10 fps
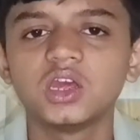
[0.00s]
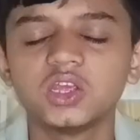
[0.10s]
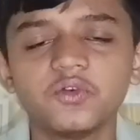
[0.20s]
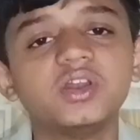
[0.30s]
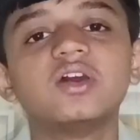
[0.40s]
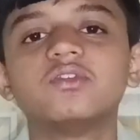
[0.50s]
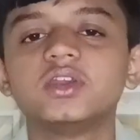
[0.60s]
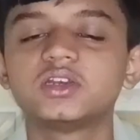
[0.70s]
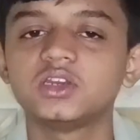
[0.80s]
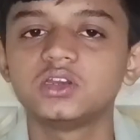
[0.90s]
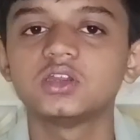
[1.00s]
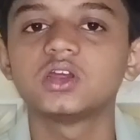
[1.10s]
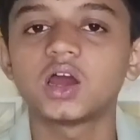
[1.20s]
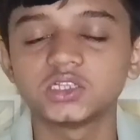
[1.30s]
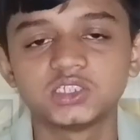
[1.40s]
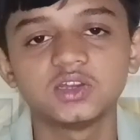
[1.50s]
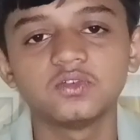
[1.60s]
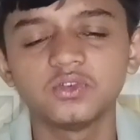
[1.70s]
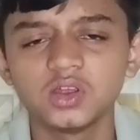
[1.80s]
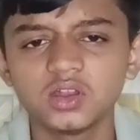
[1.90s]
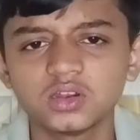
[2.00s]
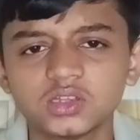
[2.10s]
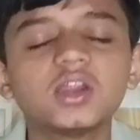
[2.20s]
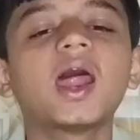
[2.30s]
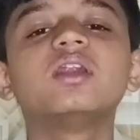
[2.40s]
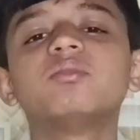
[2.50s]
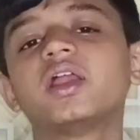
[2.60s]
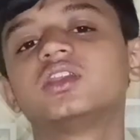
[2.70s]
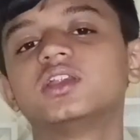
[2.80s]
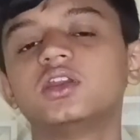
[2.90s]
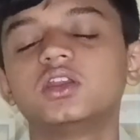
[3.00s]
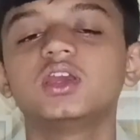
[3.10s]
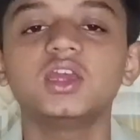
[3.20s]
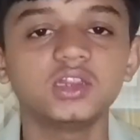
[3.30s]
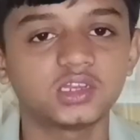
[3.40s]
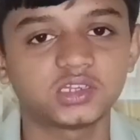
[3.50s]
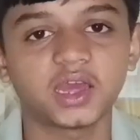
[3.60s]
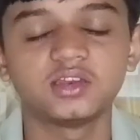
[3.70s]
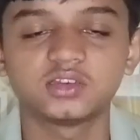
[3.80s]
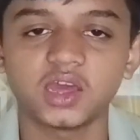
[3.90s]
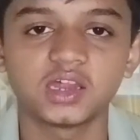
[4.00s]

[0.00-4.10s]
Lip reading: you will definitely achieve the right mindset in the science,